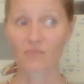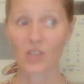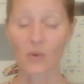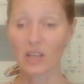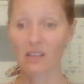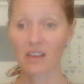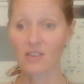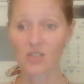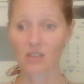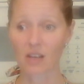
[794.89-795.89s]
you know, I eat
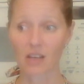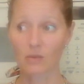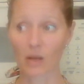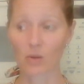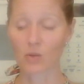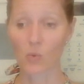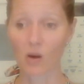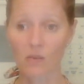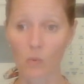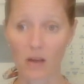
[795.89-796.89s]
lunch at like, I don't know,
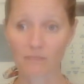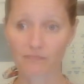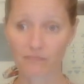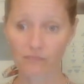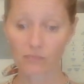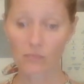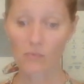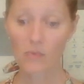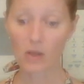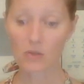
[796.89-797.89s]
12 or 1.
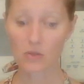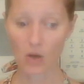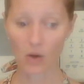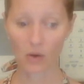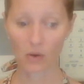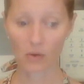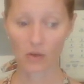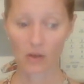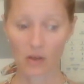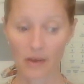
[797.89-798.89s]
So
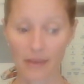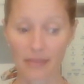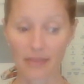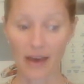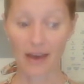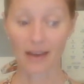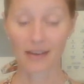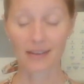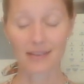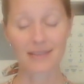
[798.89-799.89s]
that
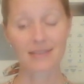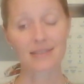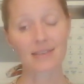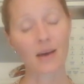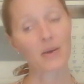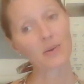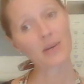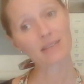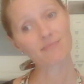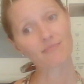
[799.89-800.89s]
is how I do it.